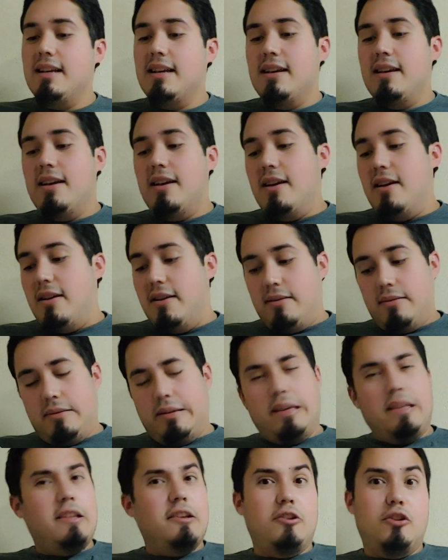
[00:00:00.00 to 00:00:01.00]
Either do it
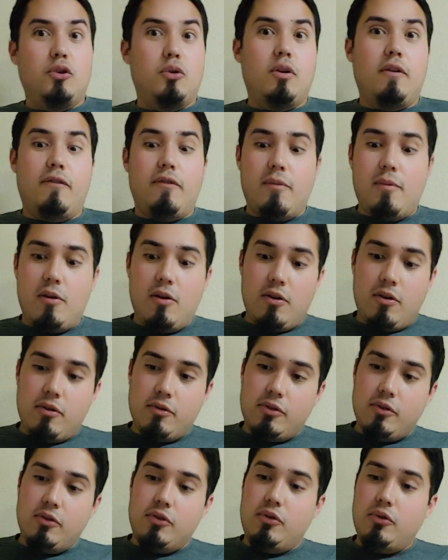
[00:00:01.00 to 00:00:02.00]
for all, don't do it
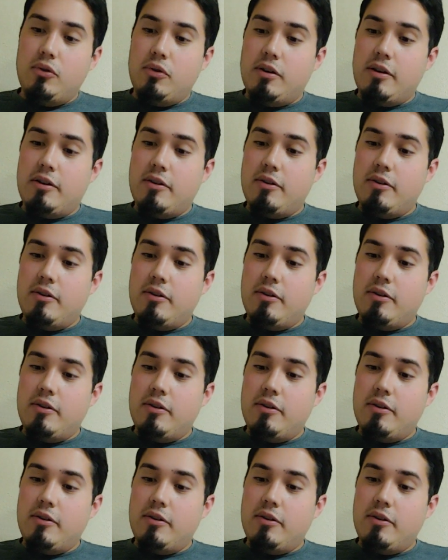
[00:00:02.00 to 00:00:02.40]
at all.